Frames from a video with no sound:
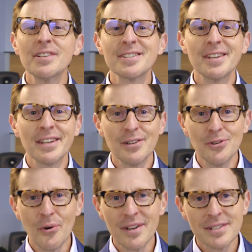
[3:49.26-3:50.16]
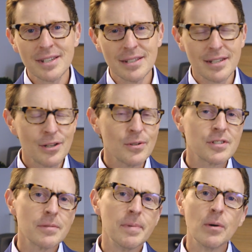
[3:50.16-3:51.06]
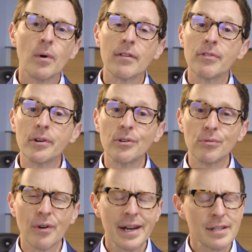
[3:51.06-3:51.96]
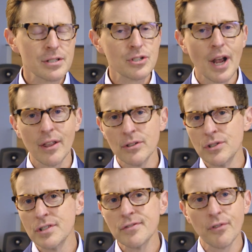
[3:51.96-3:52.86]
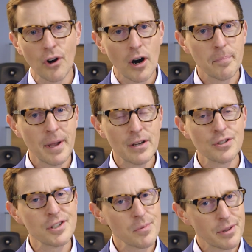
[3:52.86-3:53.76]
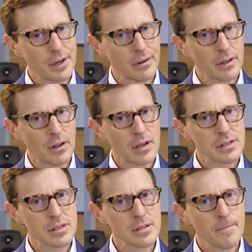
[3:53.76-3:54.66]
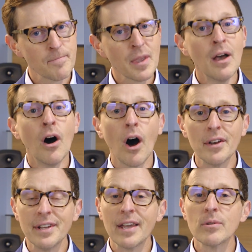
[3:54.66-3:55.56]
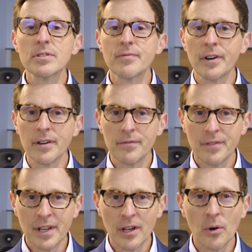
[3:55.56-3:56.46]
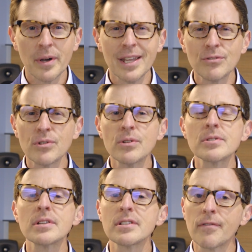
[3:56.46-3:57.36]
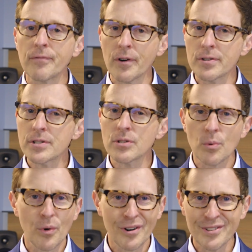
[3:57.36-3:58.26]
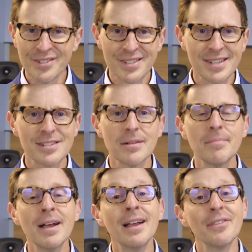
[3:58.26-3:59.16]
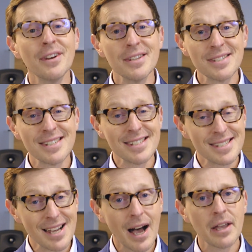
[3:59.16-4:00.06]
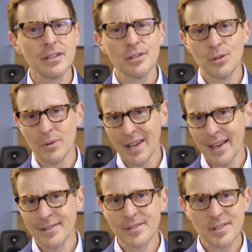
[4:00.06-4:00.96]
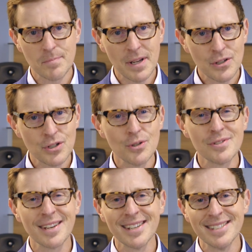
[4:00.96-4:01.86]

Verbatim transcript: listening in noise continues to be one of the greatest challenges for our patients with hearing loss. Audeo Infinio introduces a first-to-world system that is designed to enhance speech using a